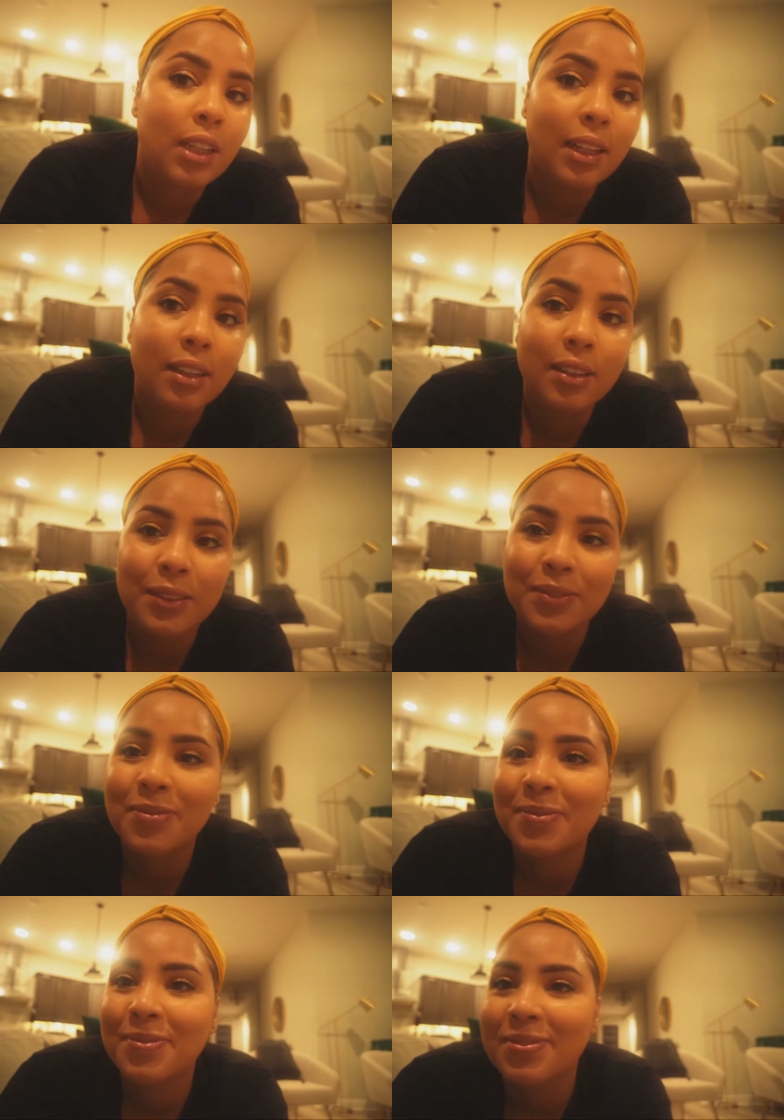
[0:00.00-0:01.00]
Anywho,
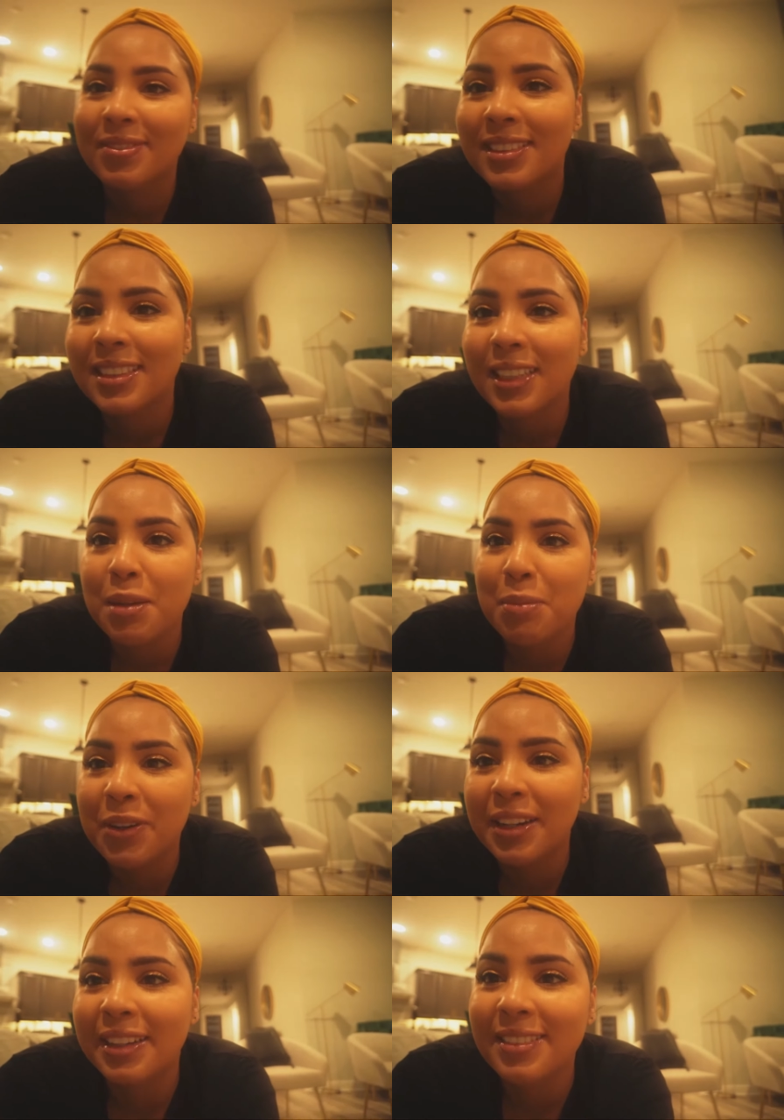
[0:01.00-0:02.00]
good
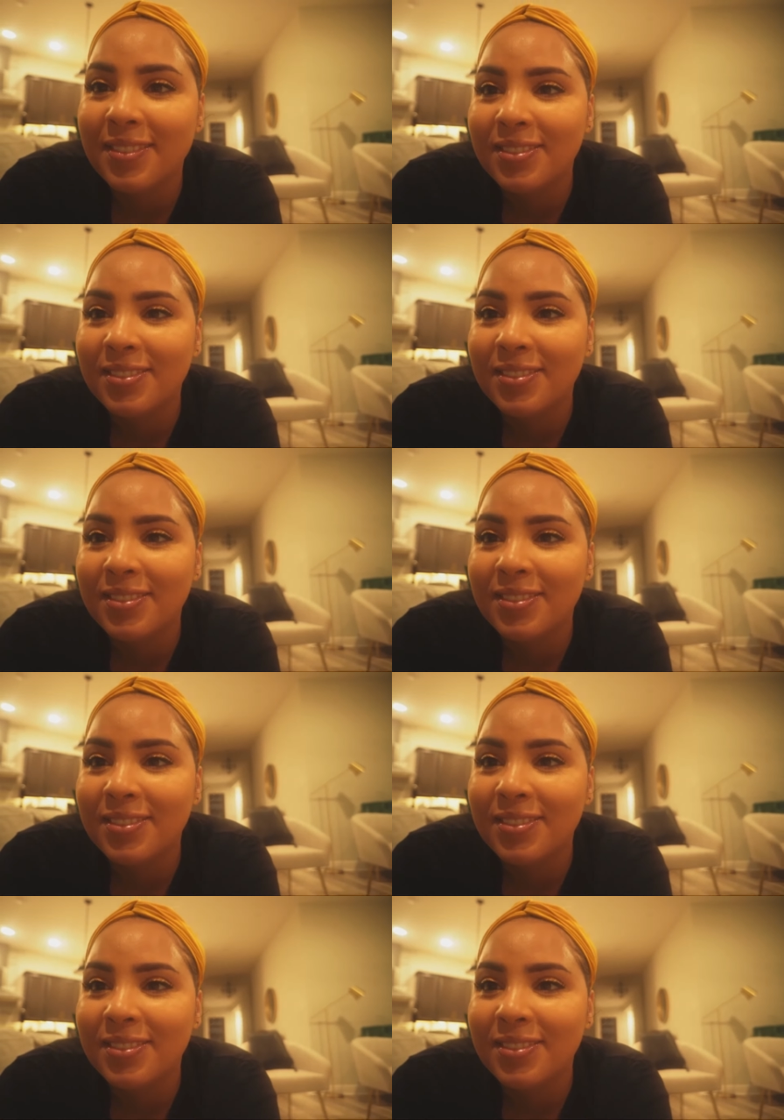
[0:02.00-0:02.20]
morning.